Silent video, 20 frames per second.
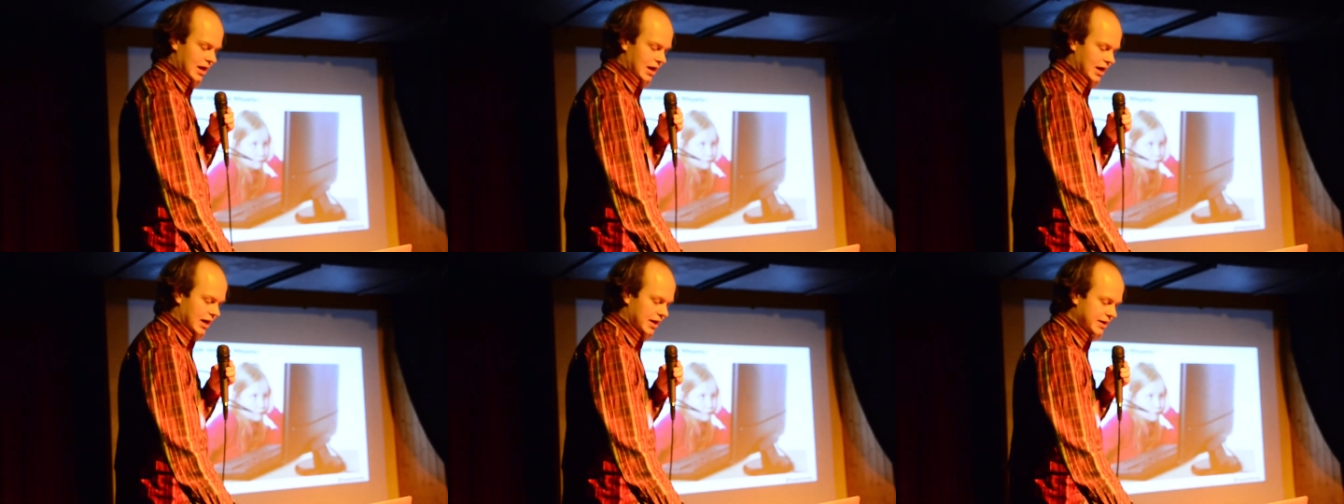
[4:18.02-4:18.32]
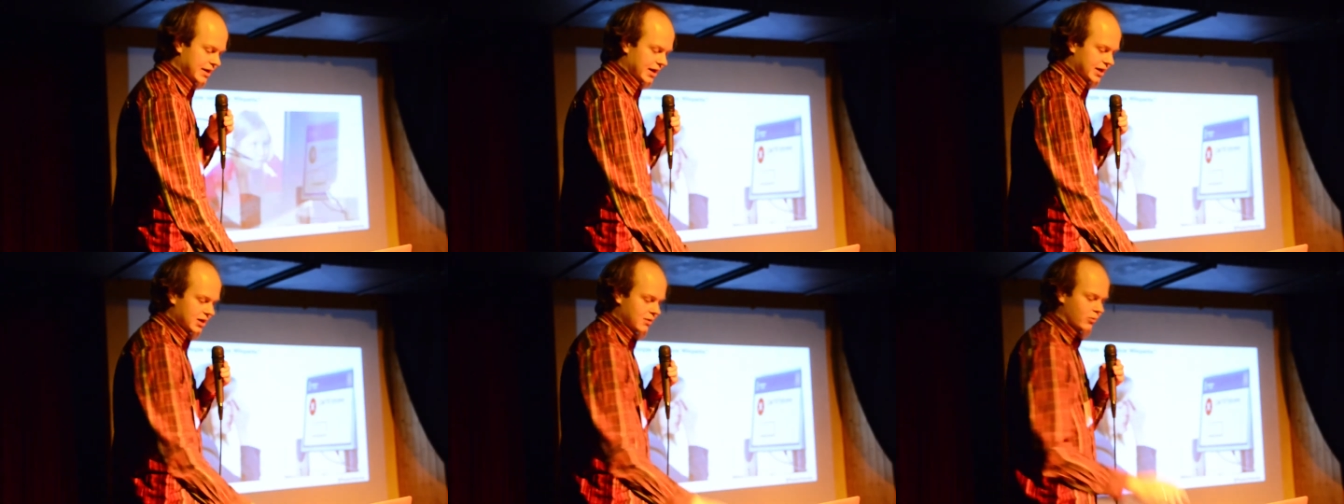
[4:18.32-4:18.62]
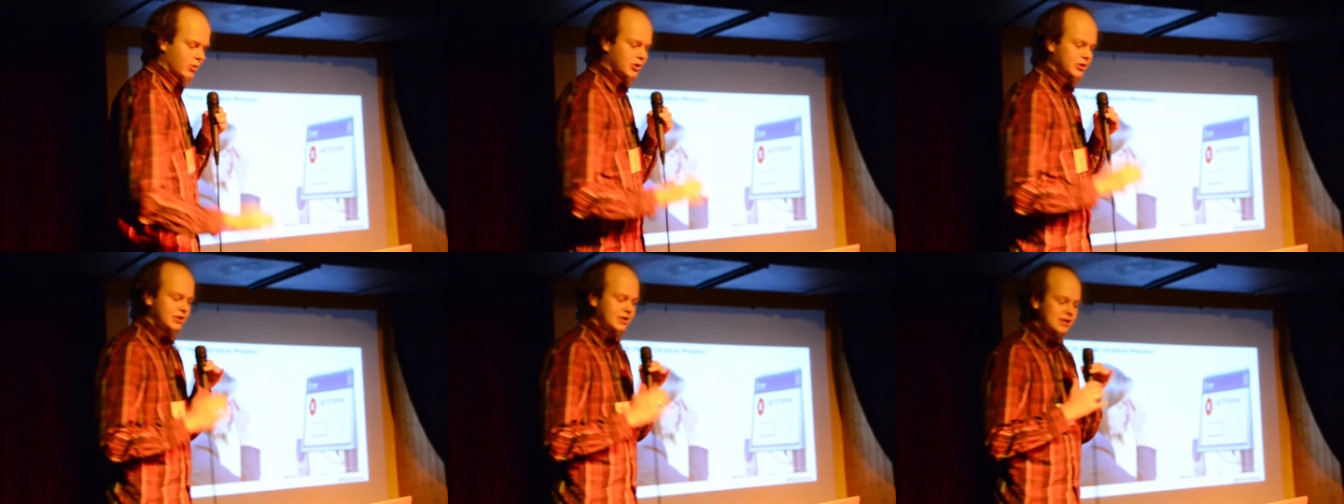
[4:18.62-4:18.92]
And the other
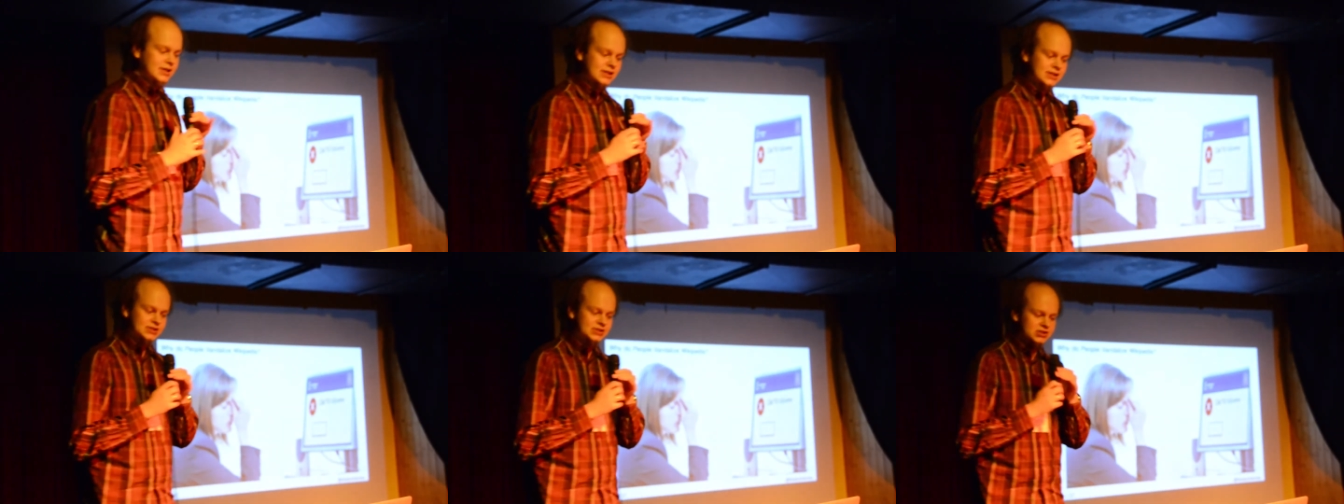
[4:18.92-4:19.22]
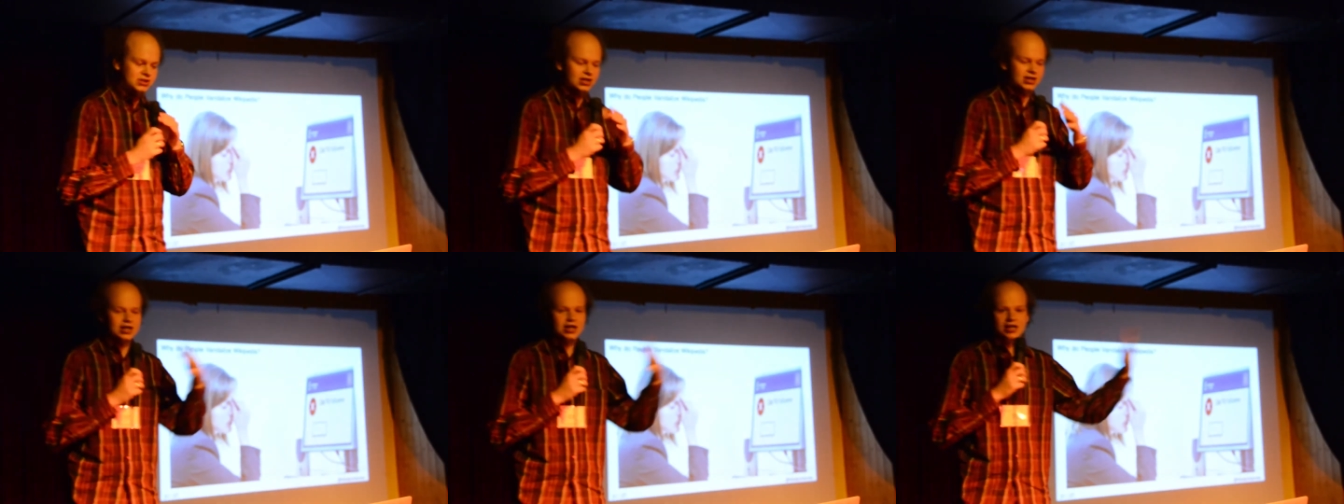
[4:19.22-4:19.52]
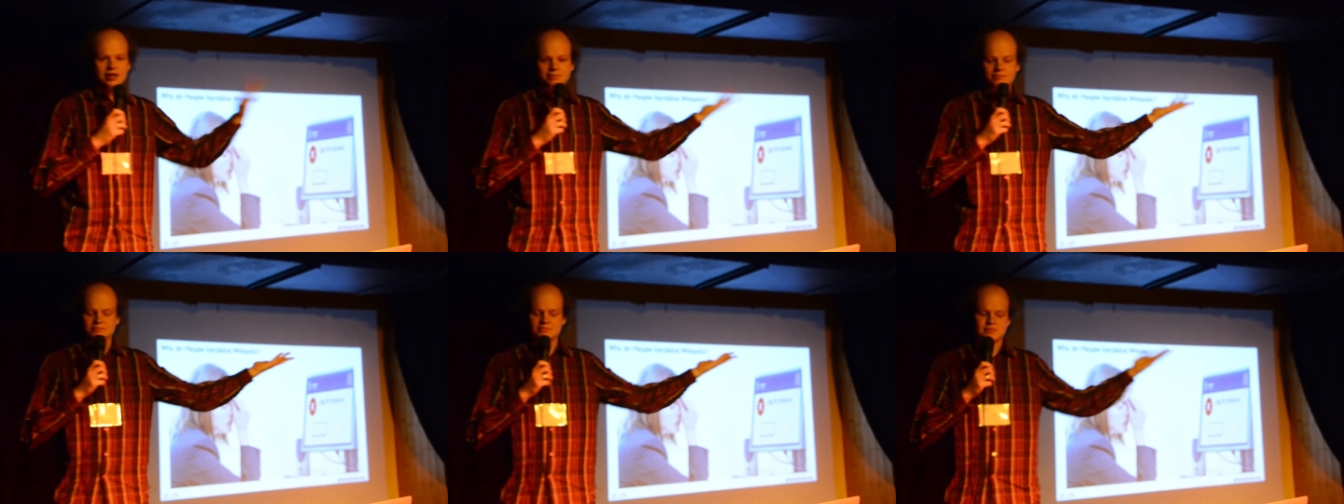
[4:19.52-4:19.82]
one is,
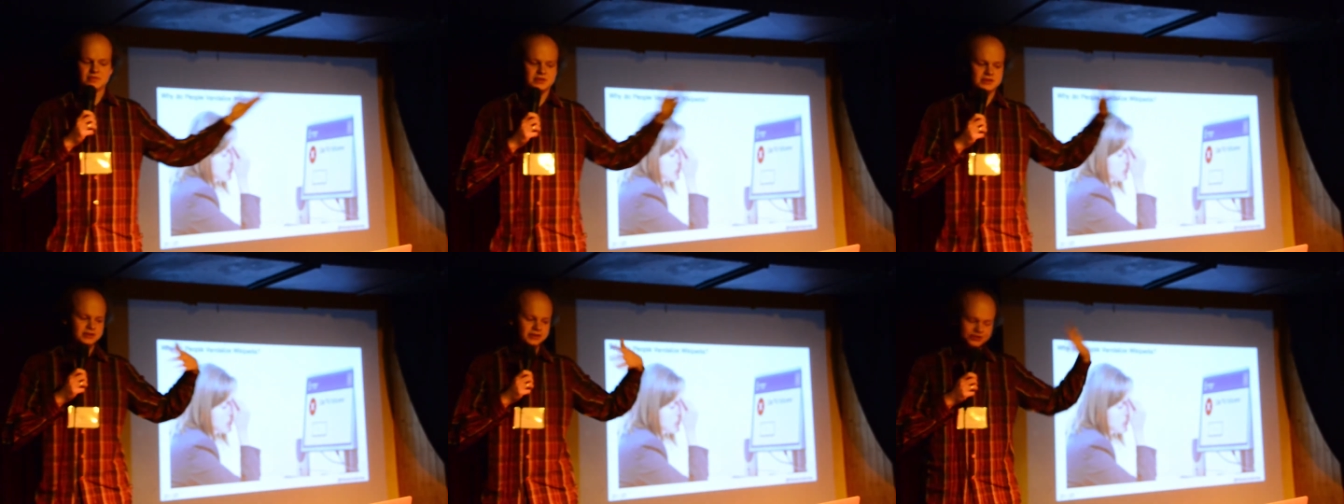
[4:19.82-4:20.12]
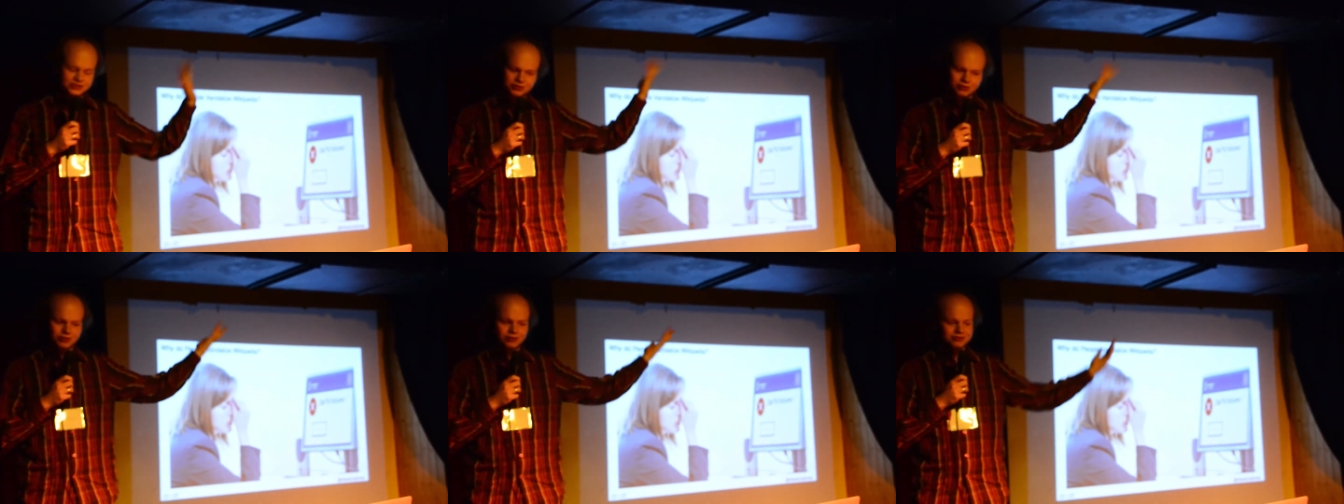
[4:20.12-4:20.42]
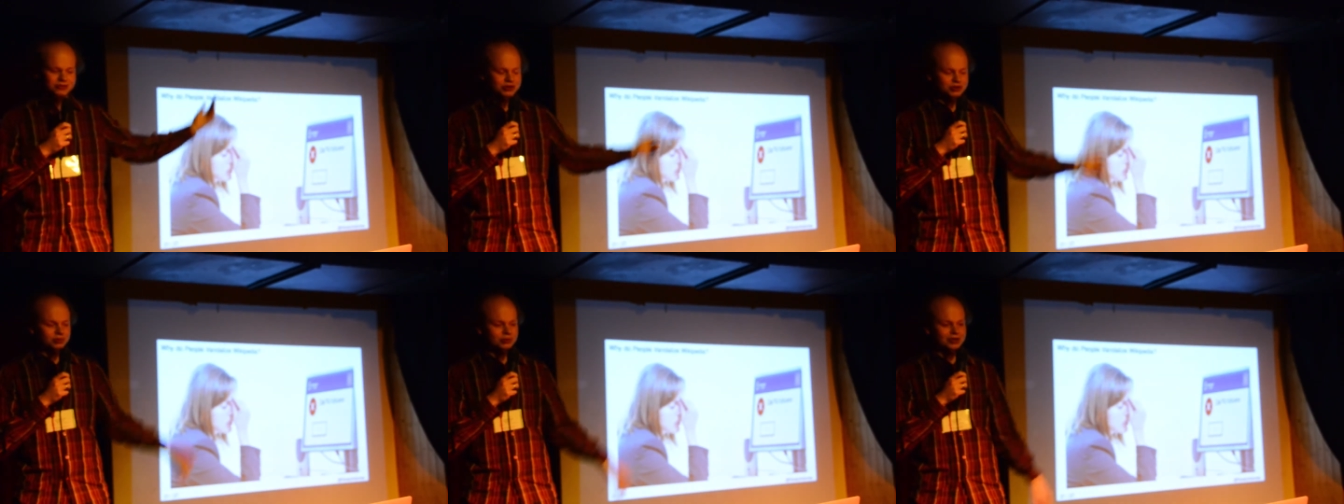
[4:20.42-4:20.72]
this is the
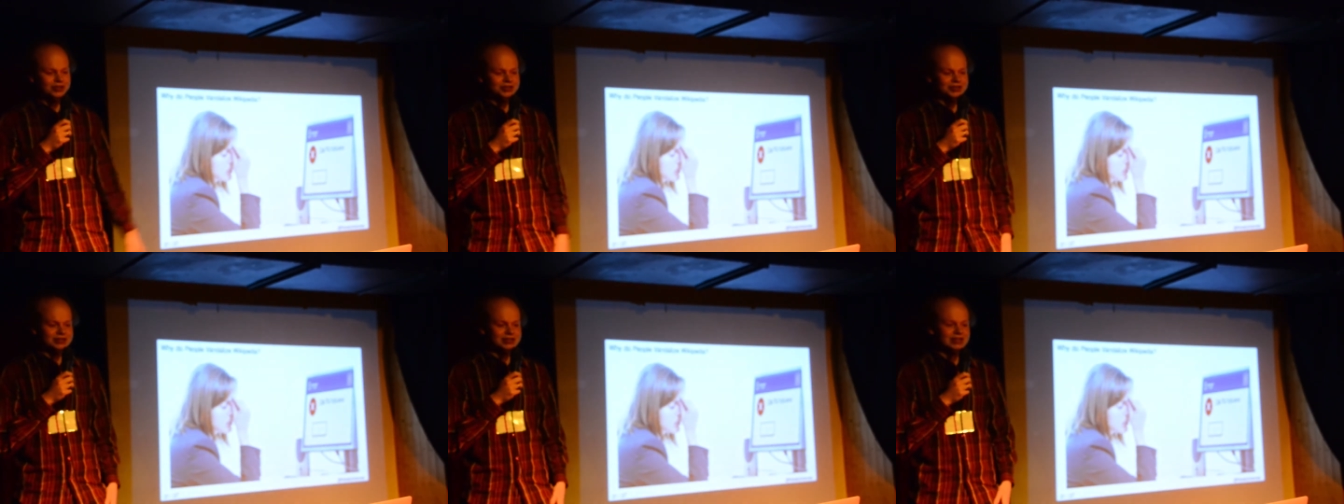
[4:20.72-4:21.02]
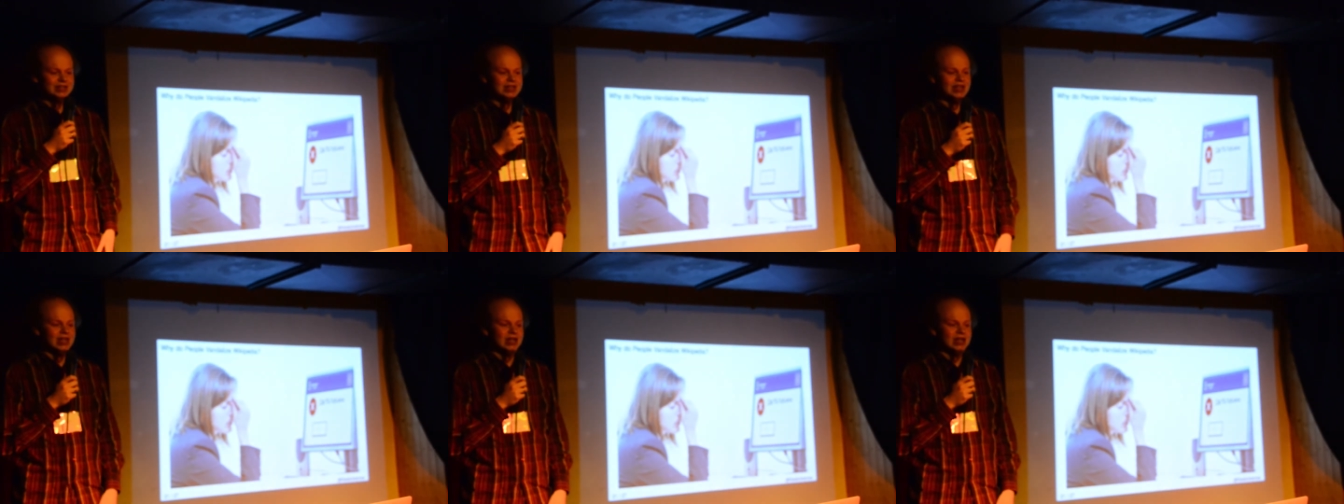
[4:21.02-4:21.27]
office version,